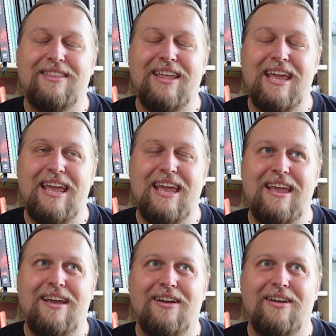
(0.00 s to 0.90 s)

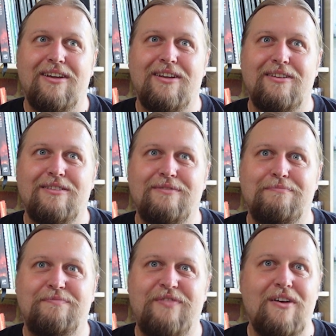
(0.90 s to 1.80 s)
The
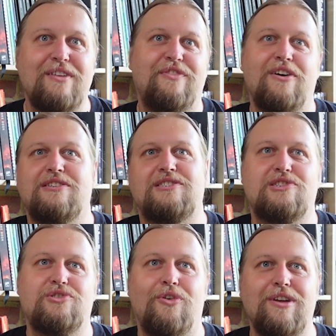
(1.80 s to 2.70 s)
very first
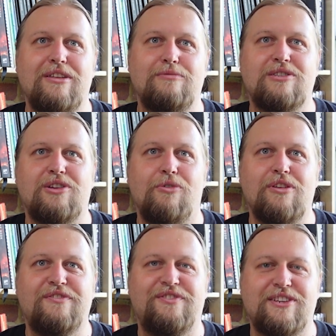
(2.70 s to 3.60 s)
story that was
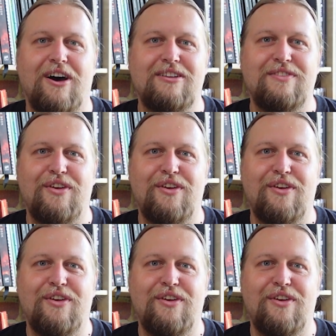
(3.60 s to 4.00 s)
told at the start of the